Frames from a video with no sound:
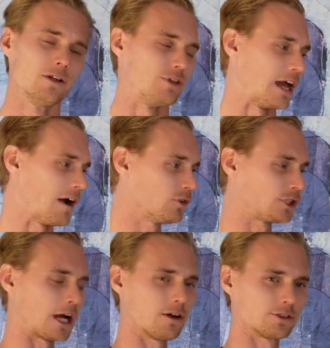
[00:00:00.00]
The
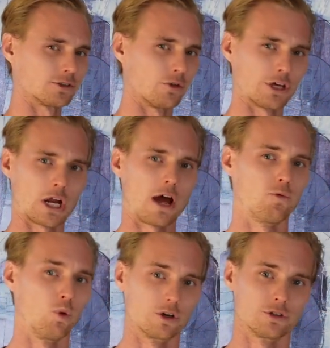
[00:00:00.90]
average house is only gonna
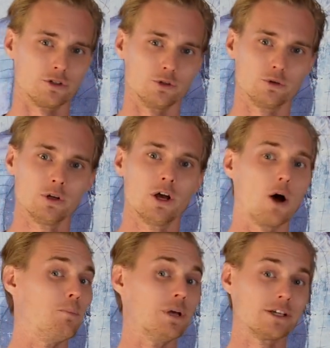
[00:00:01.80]
have one or two.
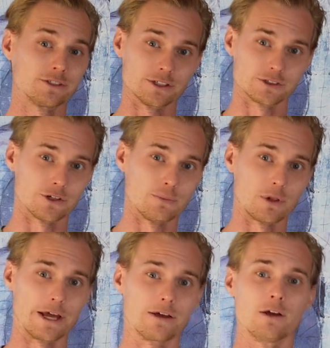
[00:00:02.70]
A big system,
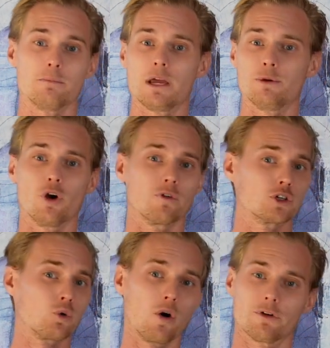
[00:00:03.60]
like maybe over
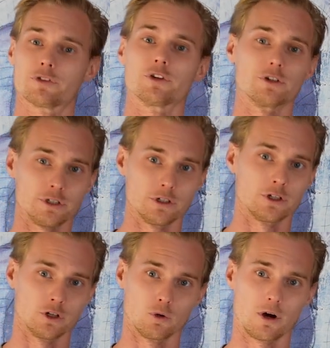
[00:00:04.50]
12 or 13
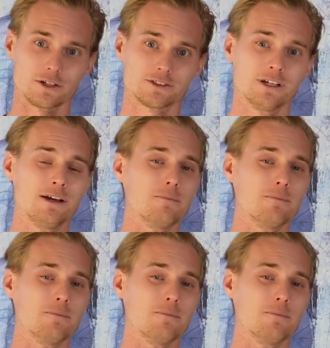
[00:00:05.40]
kilowatts,